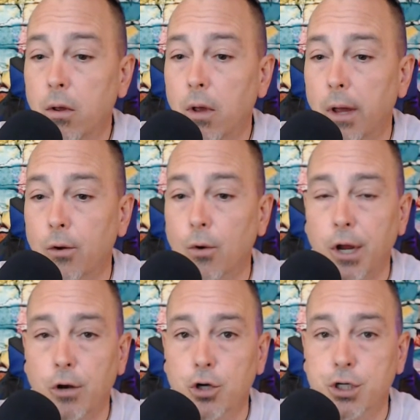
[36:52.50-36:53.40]
and their
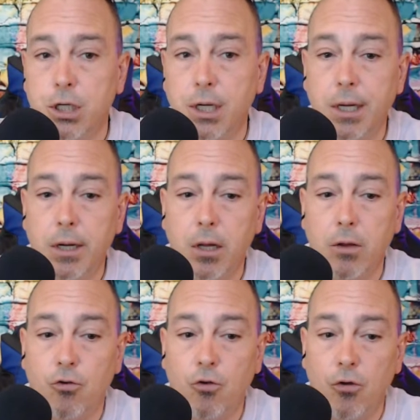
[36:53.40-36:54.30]
energy
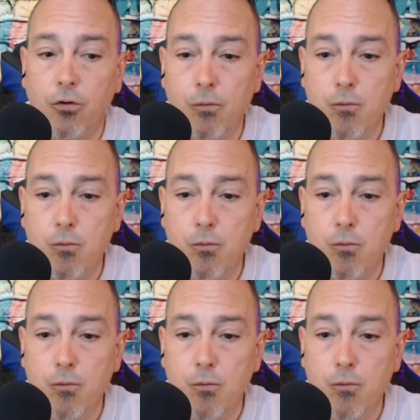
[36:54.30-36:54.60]
is just